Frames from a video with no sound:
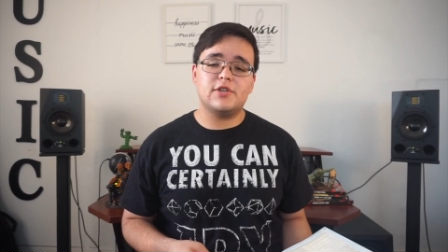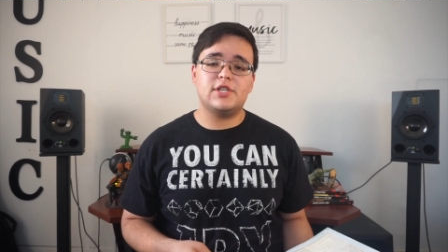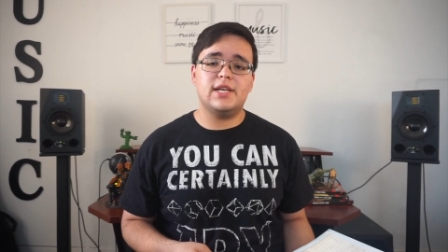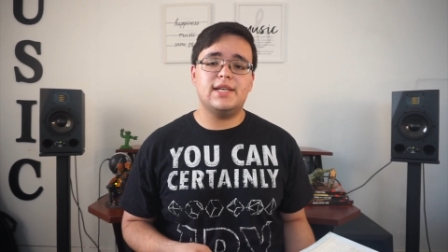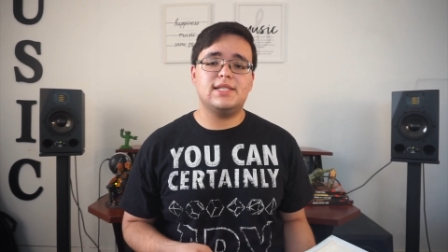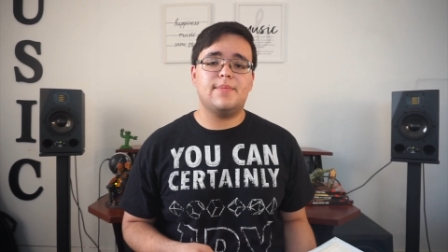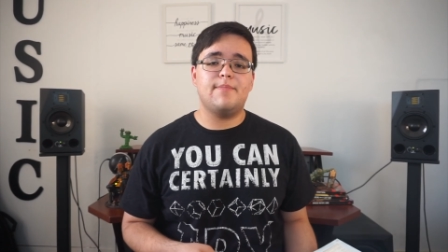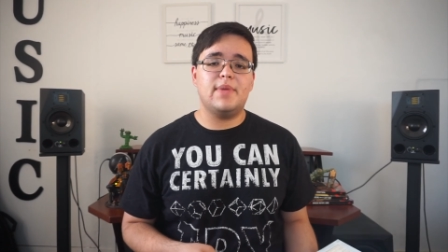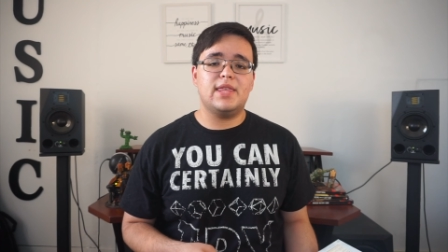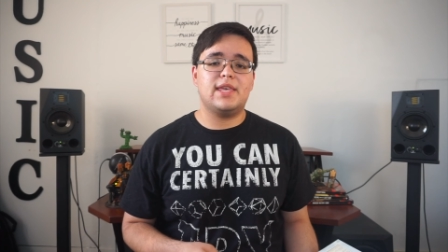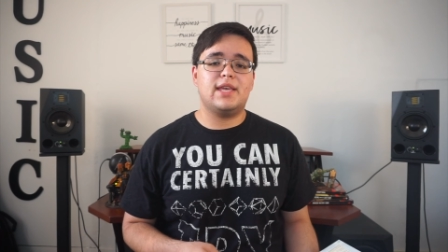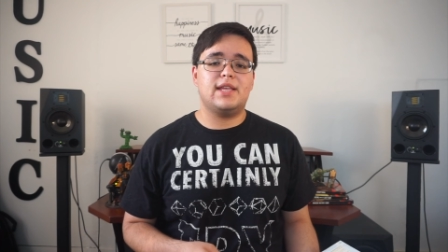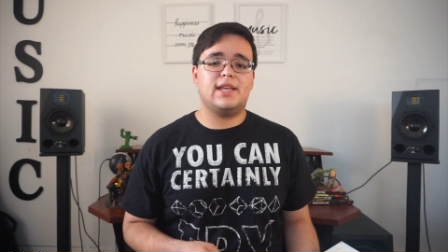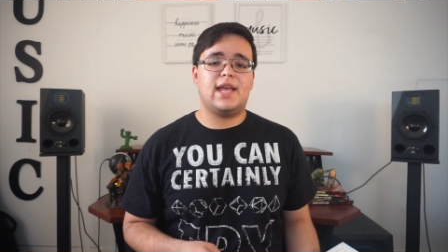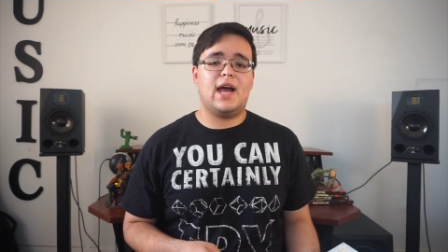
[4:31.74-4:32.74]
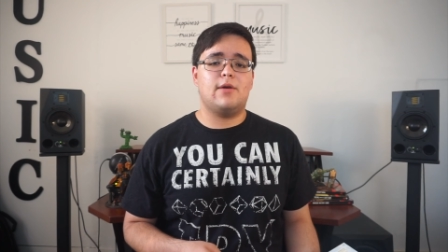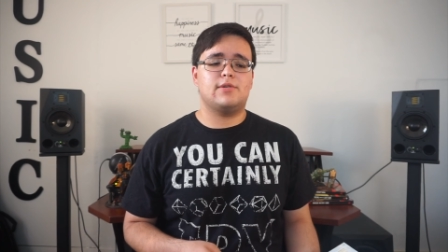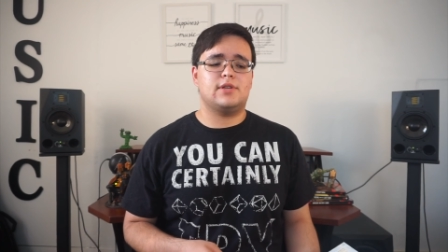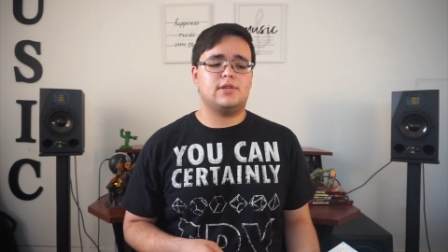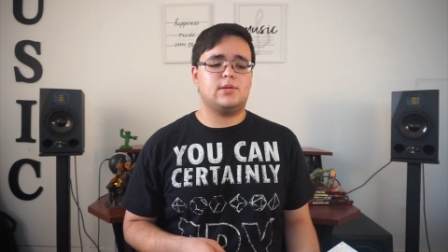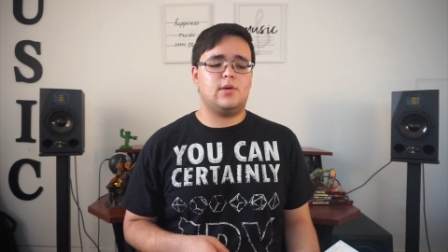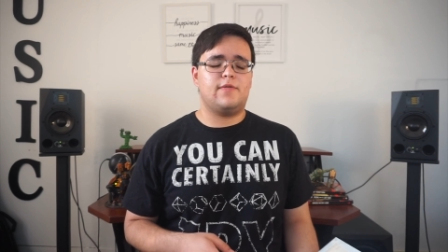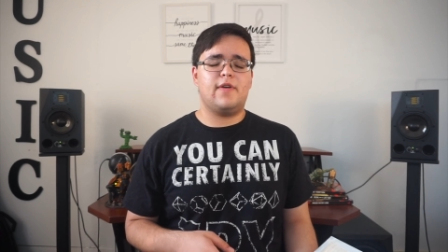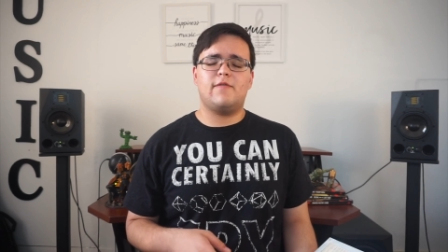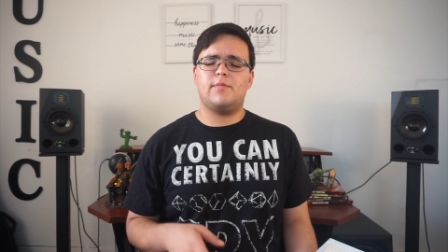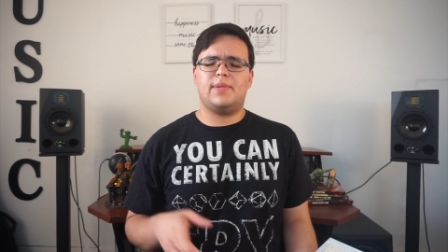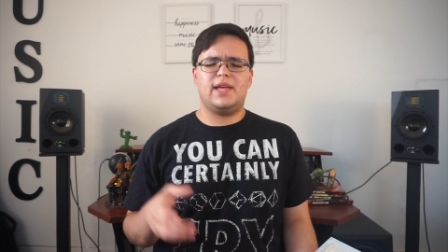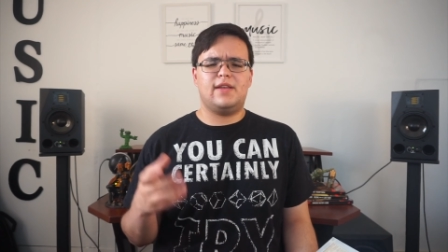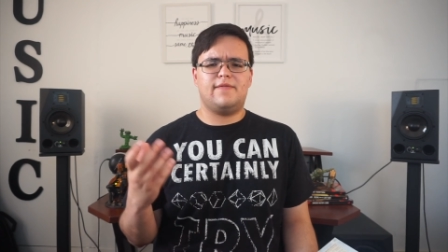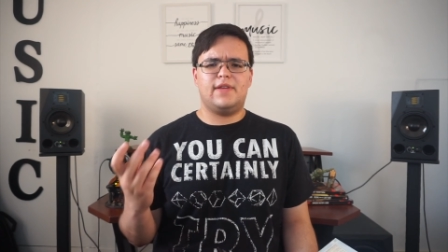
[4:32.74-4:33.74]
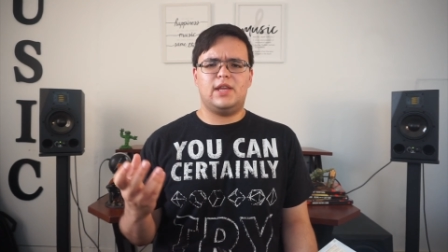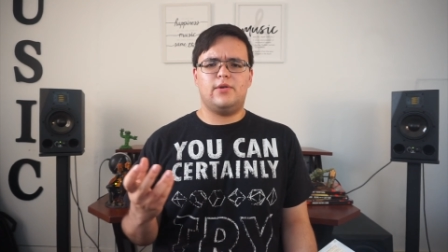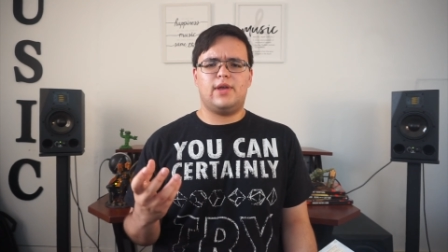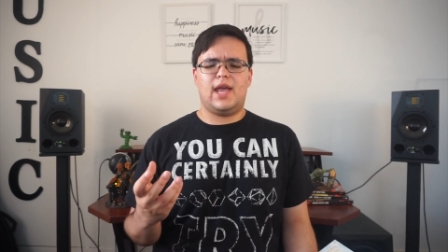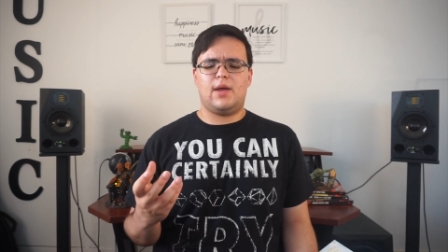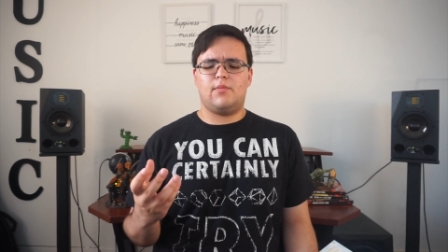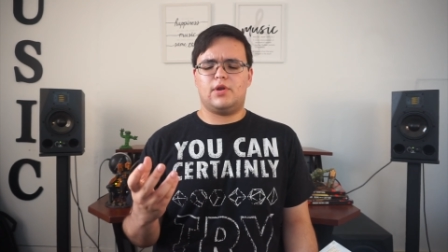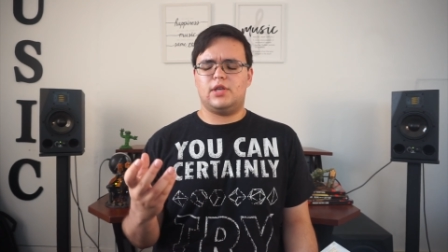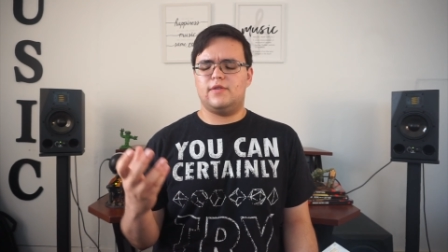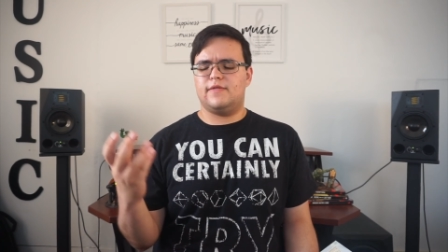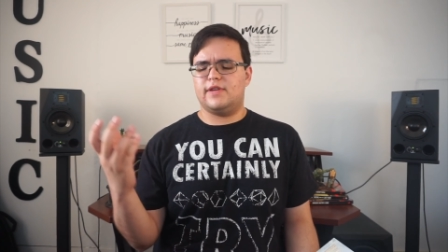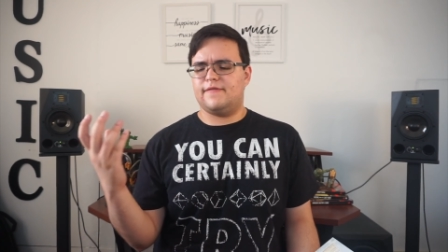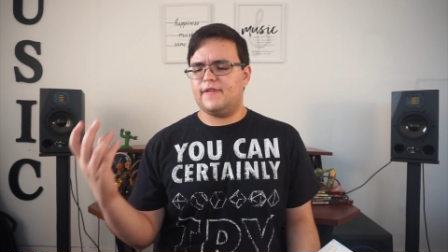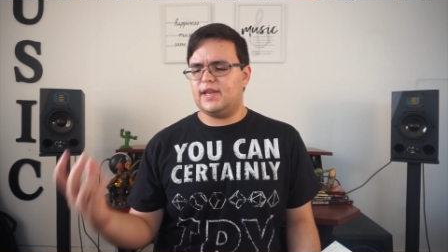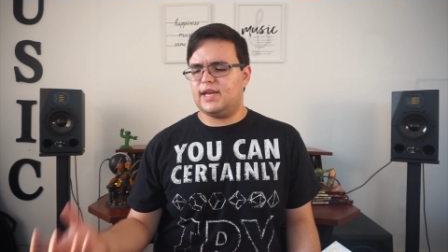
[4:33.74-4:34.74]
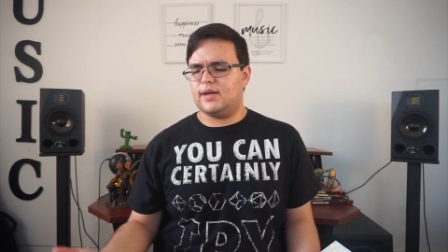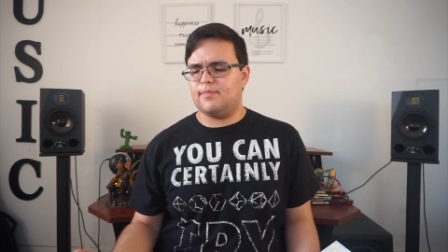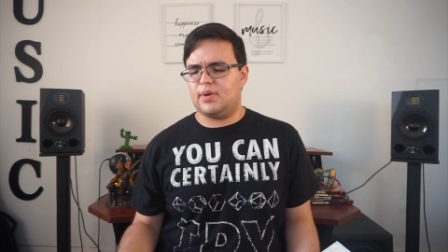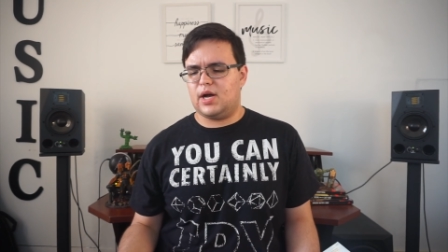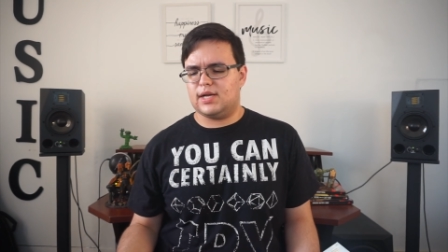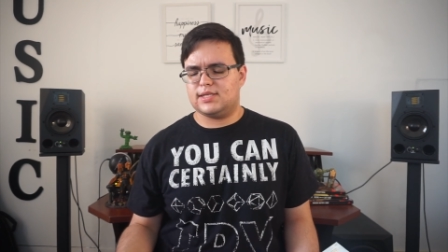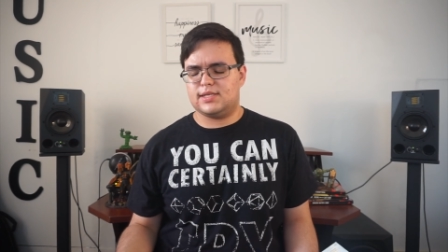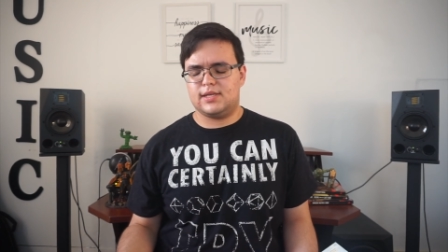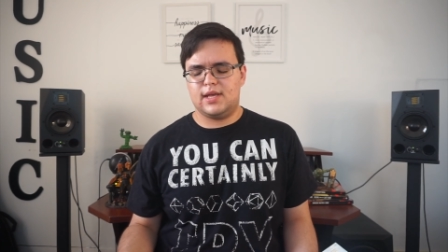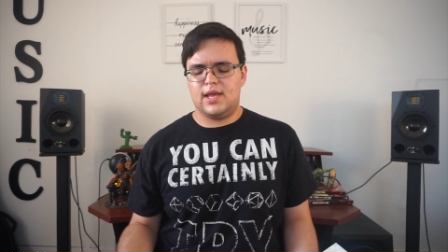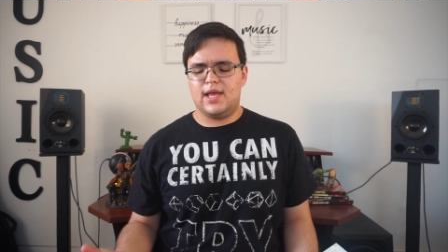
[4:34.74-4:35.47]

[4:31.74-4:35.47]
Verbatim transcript: she is a mythic encounter, so if you ever played a video game where you've defeated a boss